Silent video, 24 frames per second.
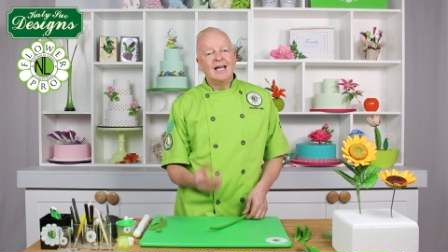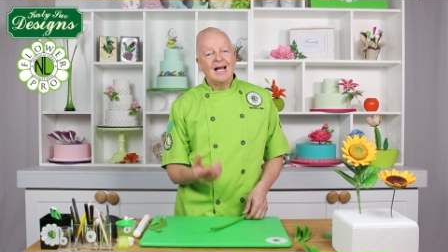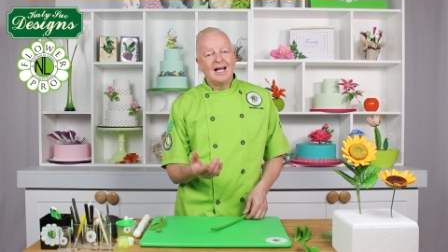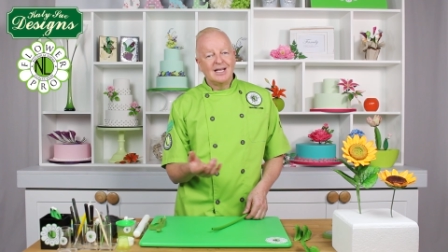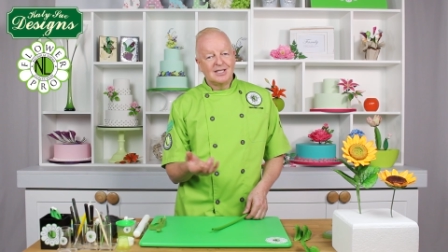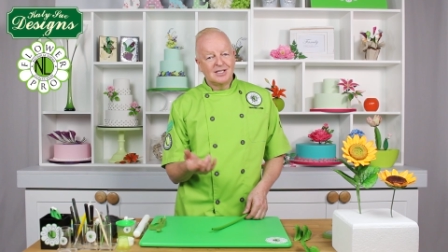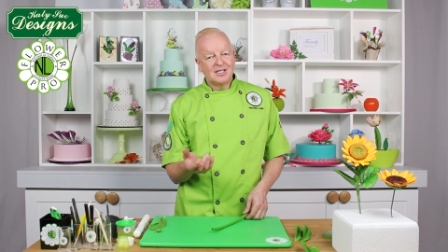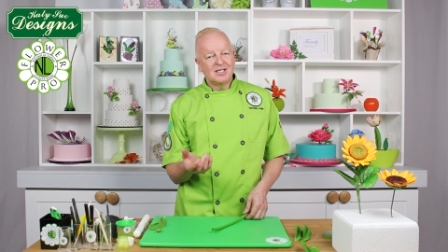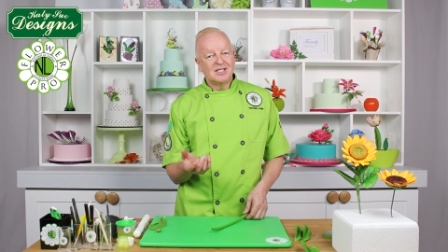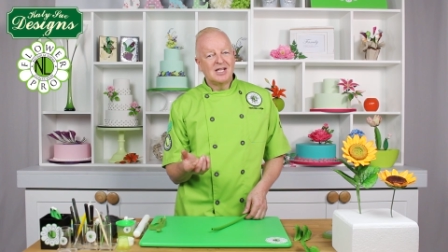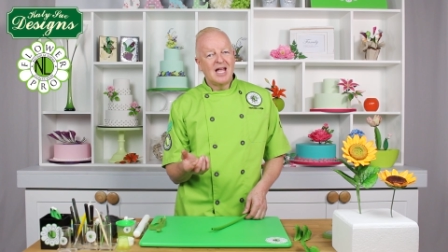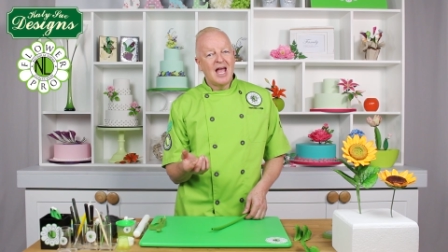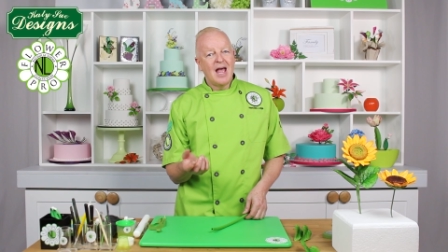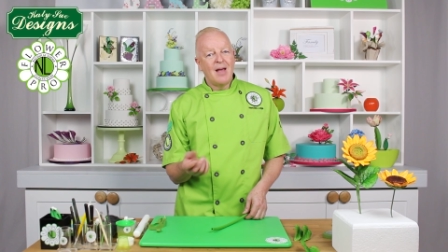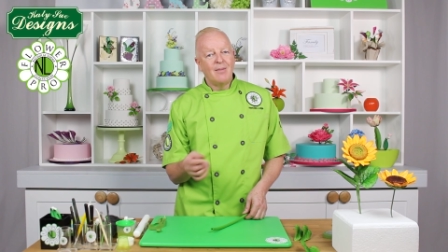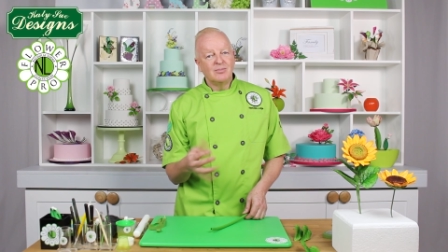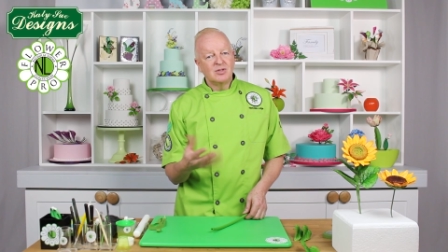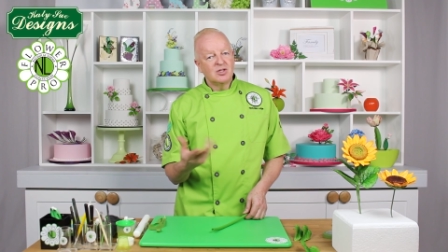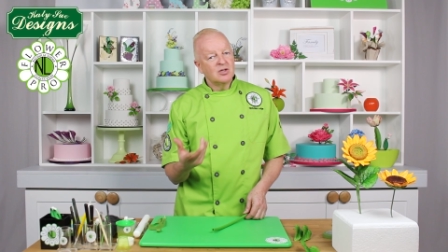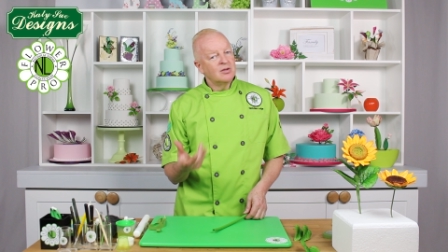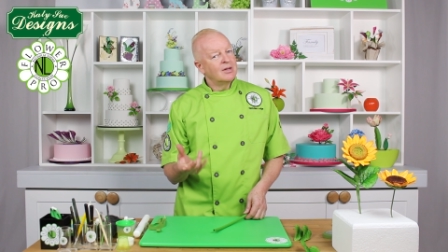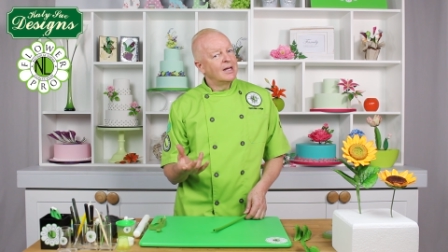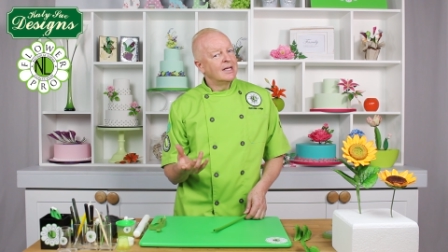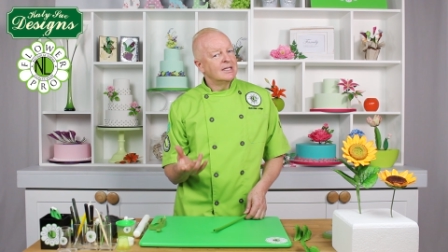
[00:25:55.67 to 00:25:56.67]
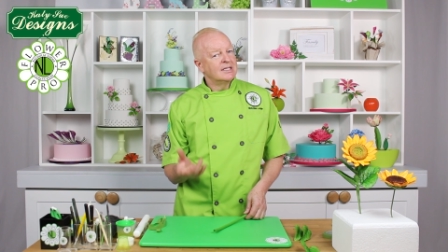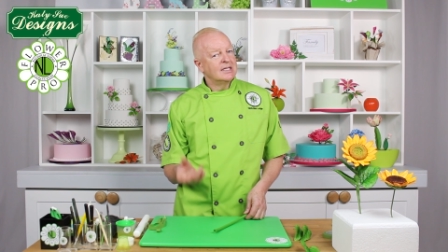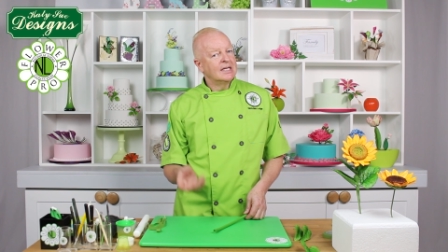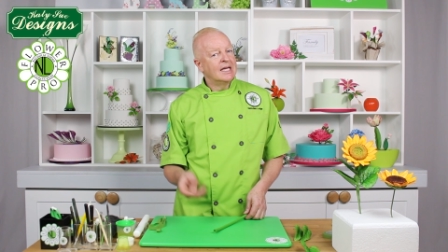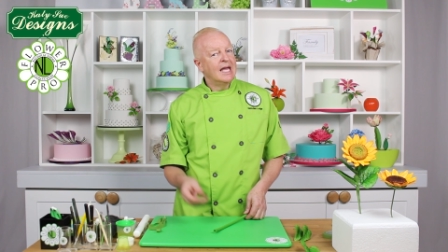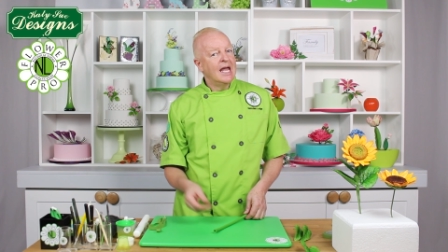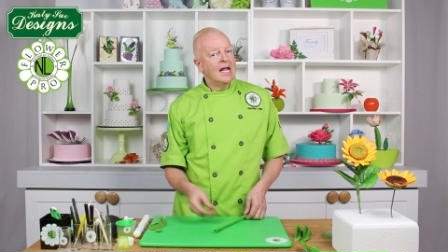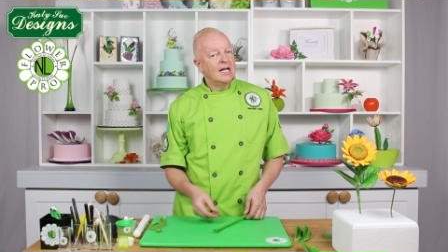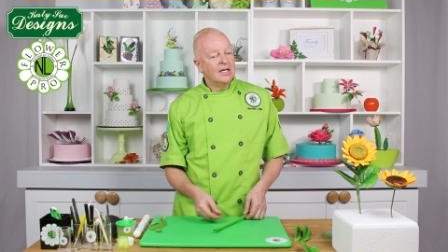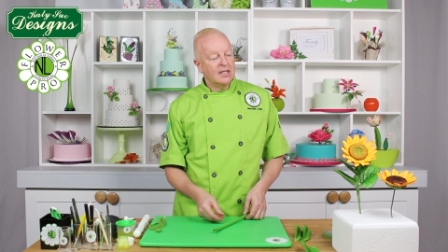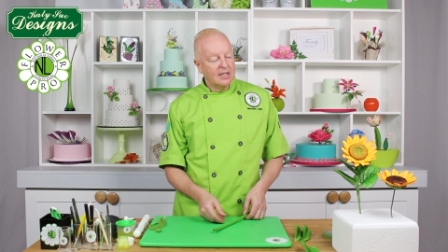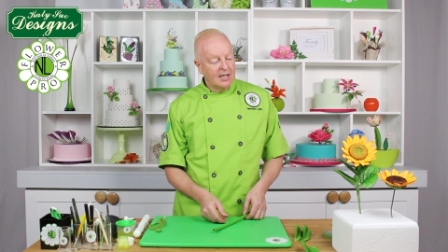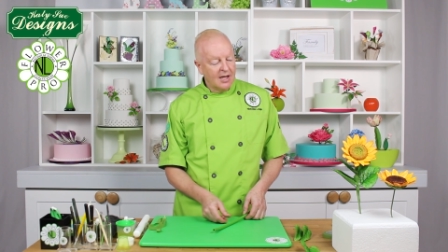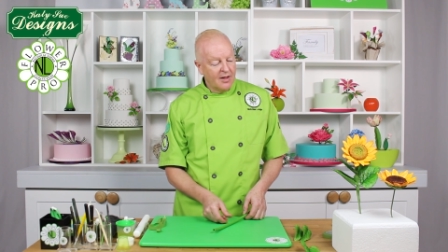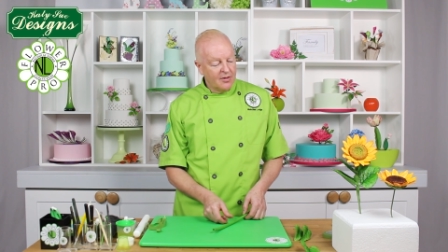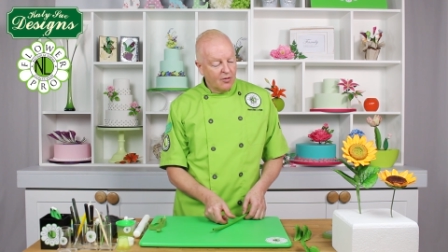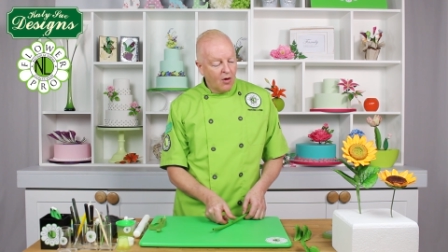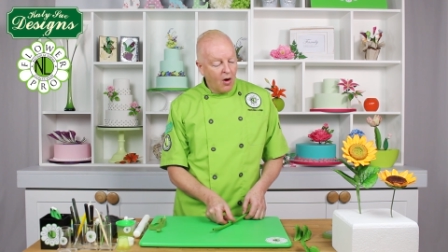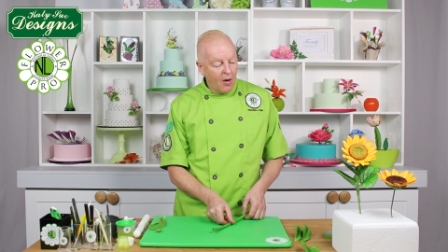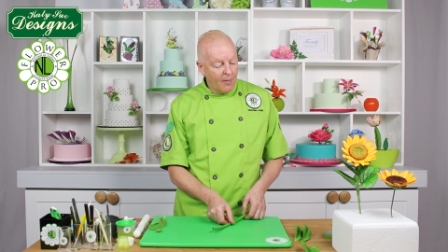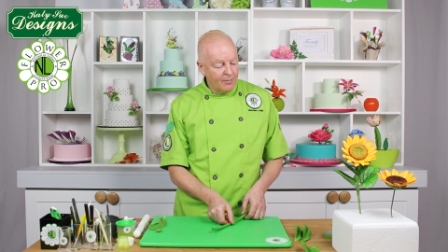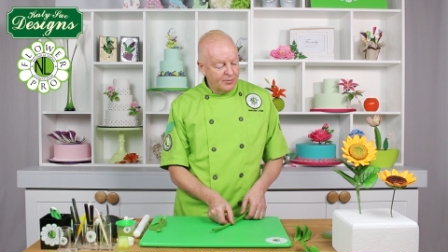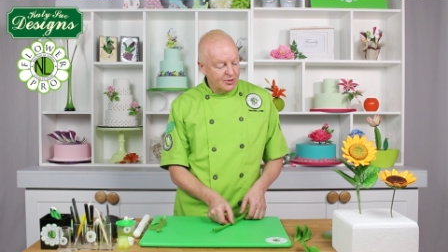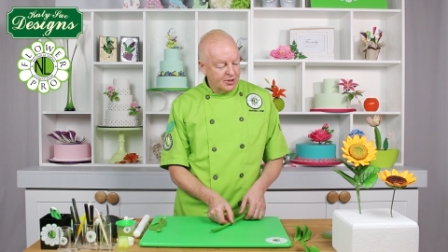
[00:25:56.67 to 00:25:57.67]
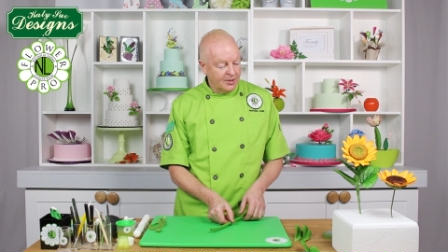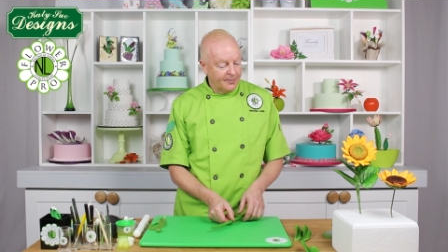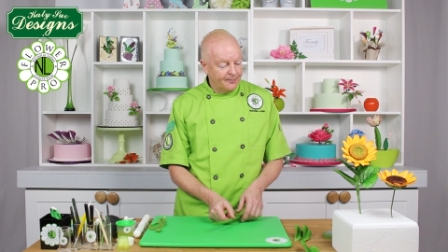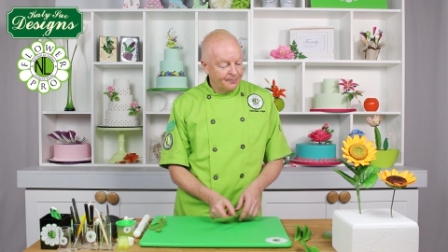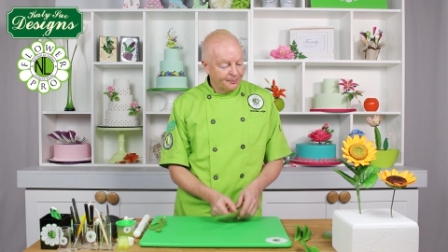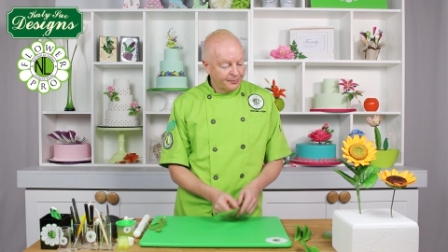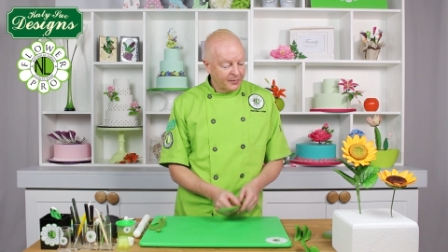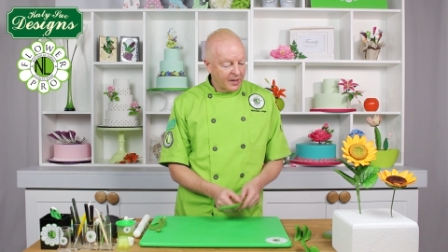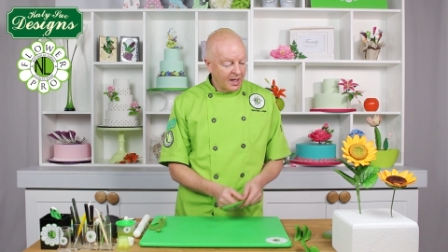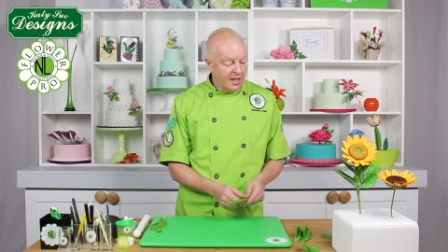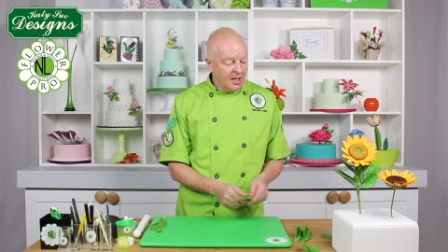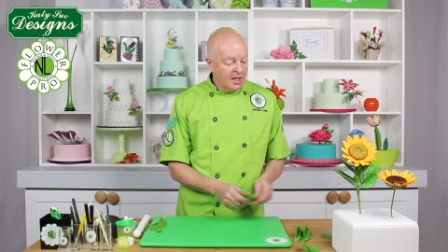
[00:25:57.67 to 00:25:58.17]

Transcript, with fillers: that stem. So that's again another option.